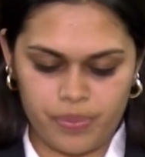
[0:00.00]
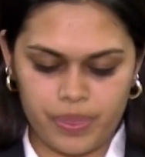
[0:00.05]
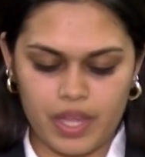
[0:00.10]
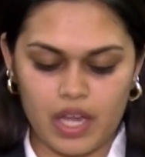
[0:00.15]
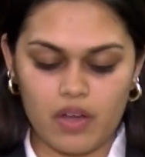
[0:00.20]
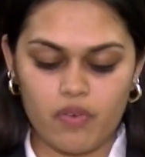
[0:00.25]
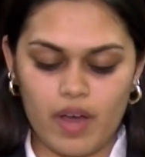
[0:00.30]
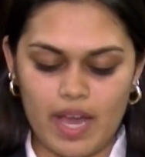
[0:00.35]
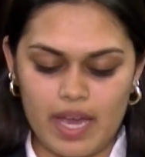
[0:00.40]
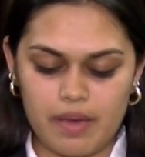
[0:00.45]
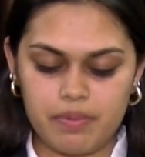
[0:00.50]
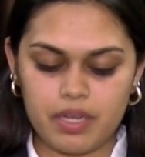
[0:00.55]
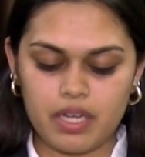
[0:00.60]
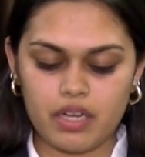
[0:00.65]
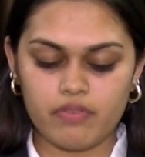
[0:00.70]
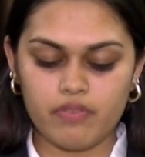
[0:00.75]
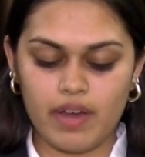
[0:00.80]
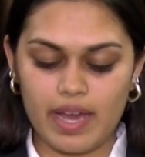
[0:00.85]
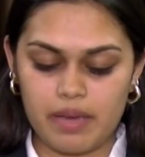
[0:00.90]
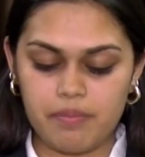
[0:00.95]
A
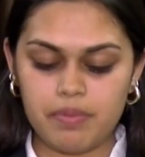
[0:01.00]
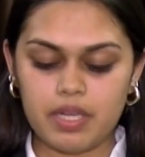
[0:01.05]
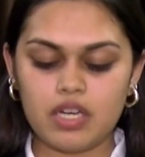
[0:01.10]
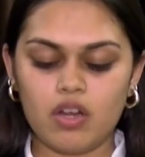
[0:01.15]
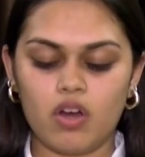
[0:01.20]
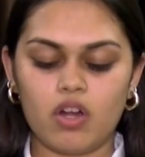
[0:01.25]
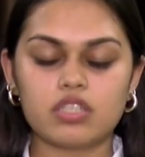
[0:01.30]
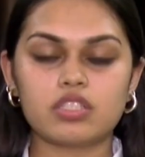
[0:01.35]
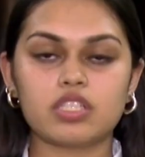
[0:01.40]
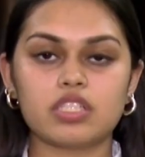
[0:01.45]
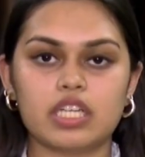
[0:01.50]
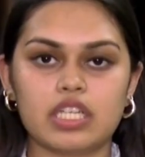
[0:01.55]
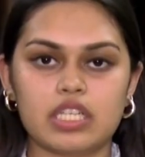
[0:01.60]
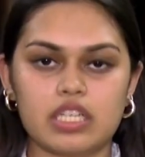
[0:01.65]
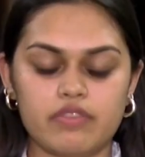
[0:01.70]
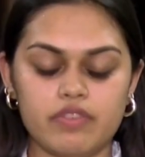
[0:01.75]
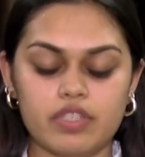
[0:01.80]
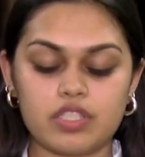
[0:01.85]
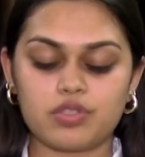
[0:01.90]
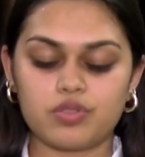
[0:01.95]
viable
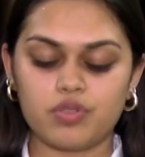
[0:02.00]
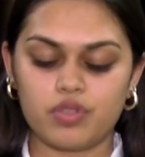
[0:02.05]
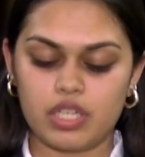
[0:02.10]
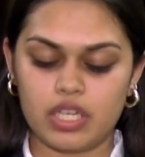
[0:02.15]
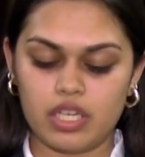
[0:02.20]
alternative is to